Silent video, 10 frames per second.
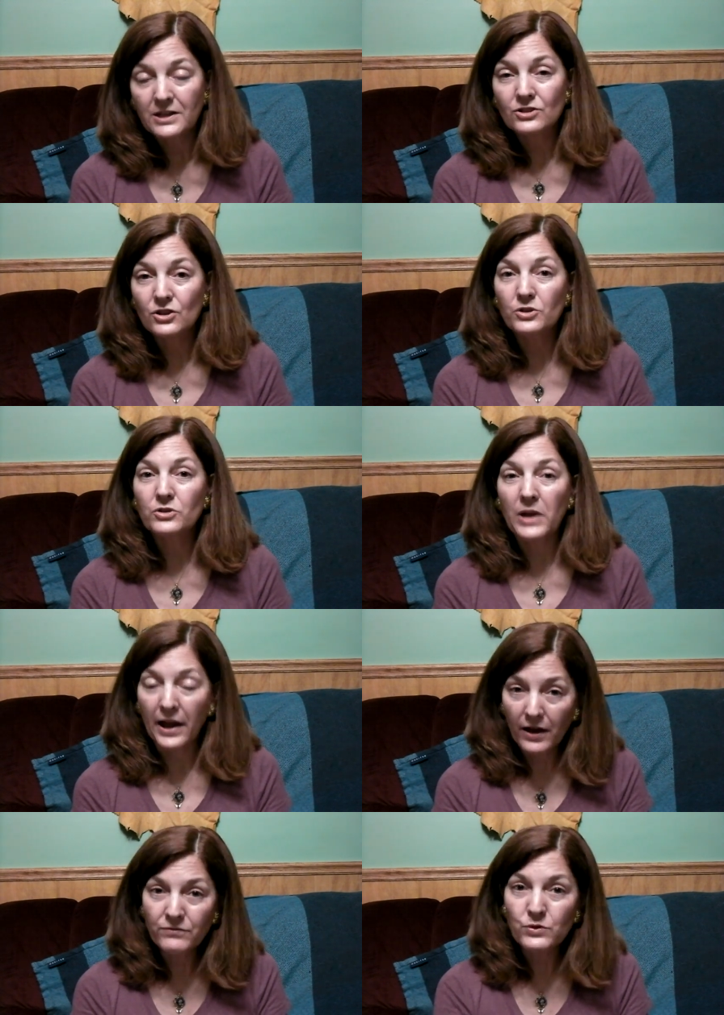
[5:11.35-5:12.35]
So you
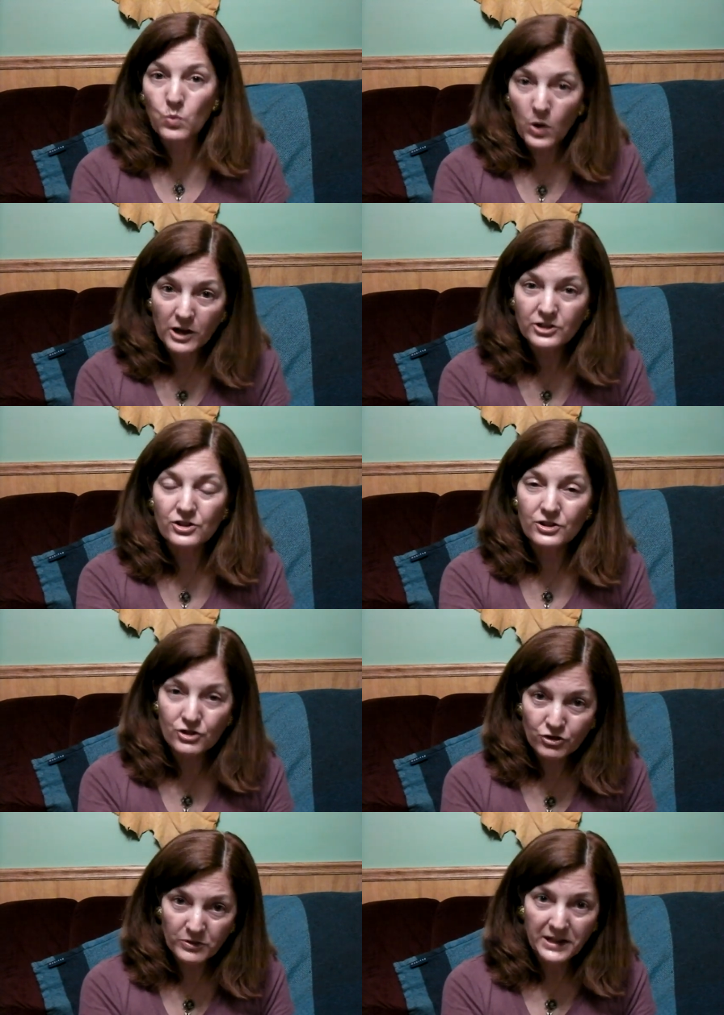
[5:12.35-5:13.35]
have to watch the
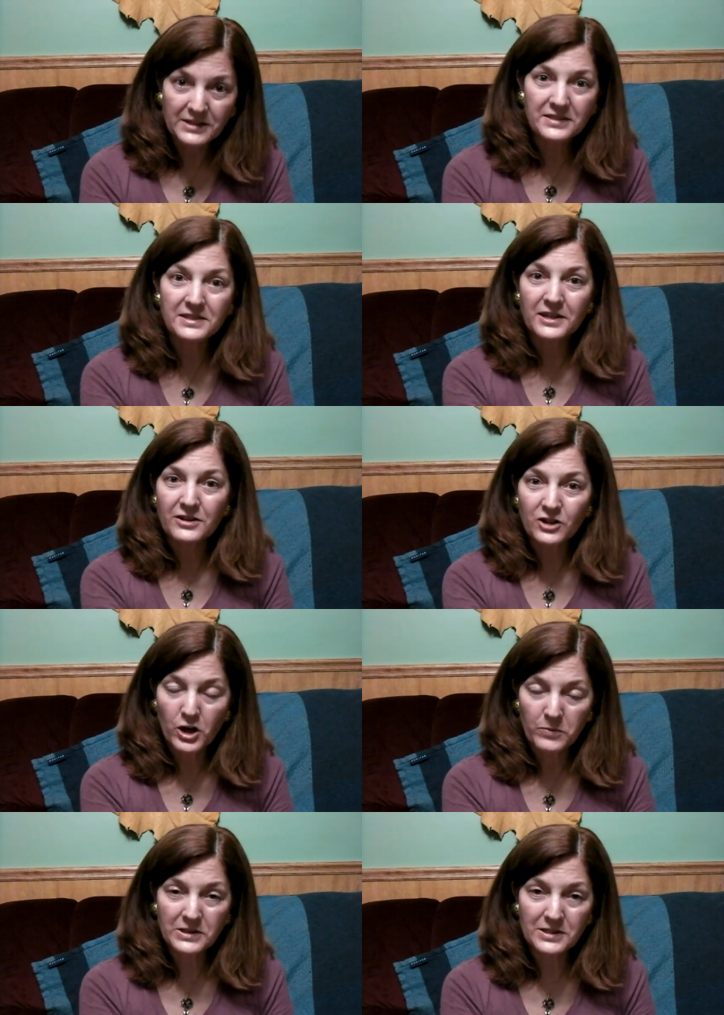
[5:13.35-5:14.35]
trends that are
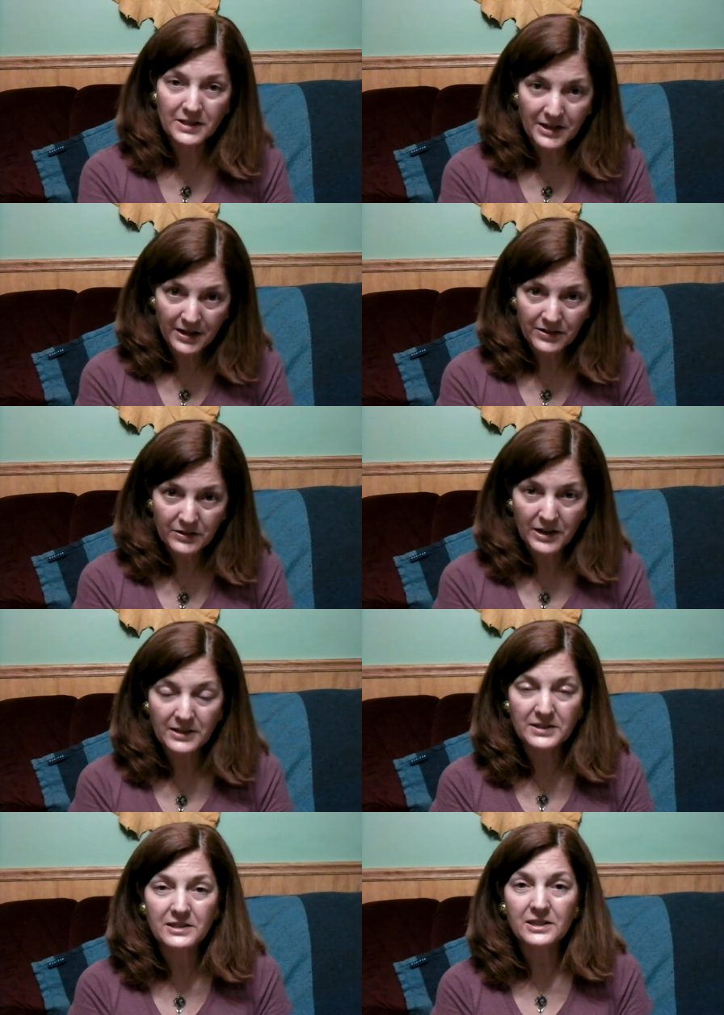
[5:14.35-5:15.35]
coming together
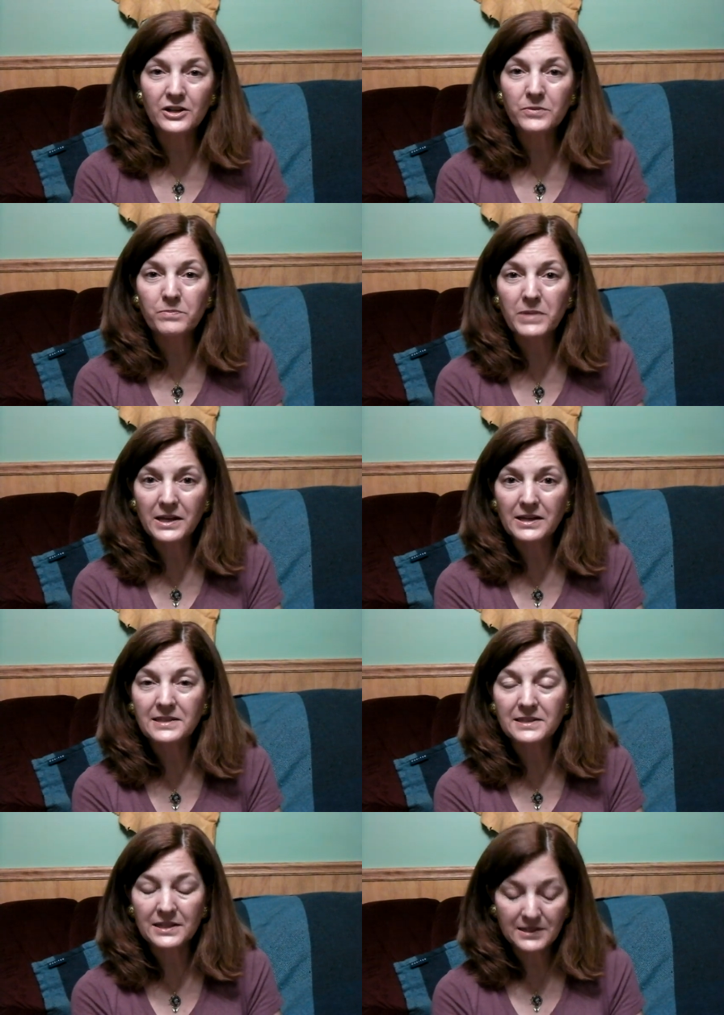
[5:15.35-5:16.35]
and start
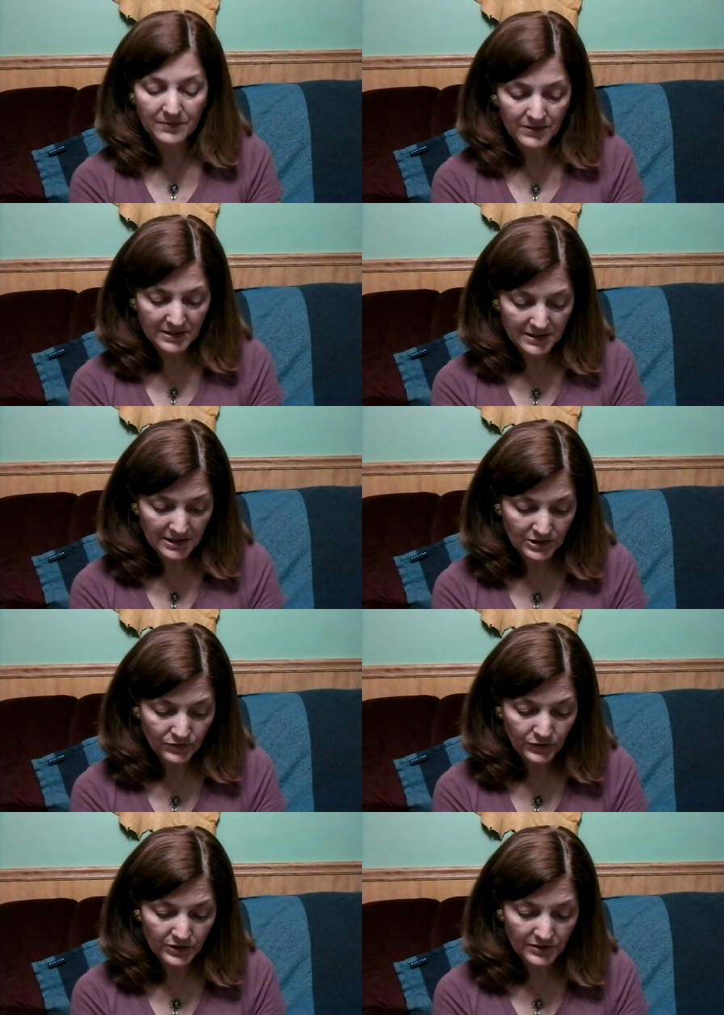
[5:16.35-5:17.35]
making sense of these
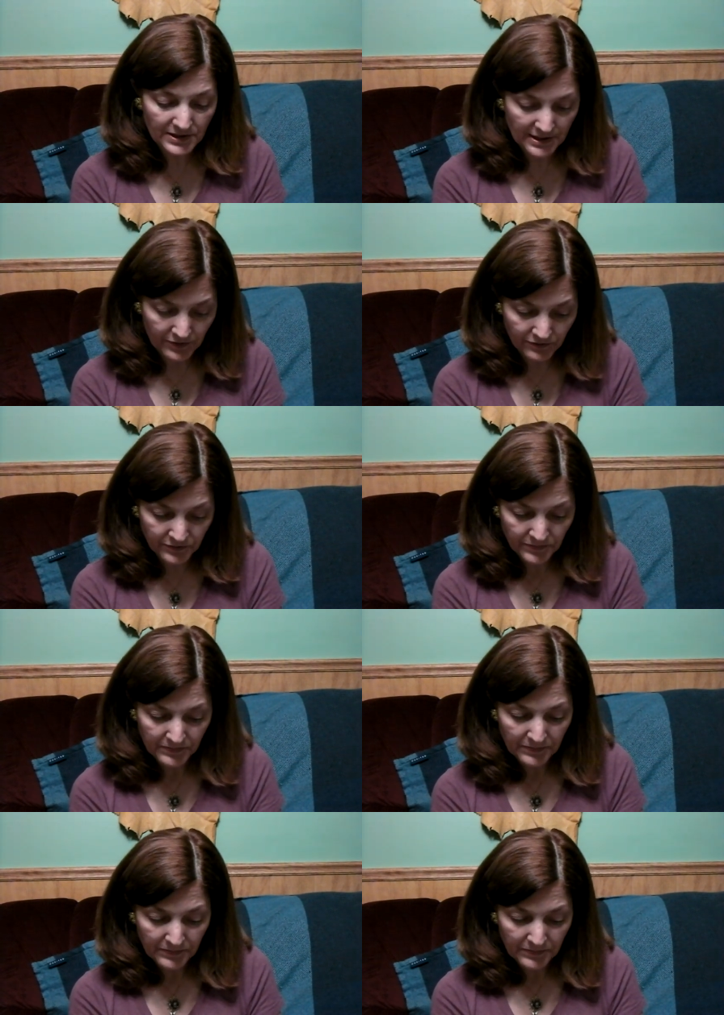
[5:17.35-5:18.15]
things for yourself.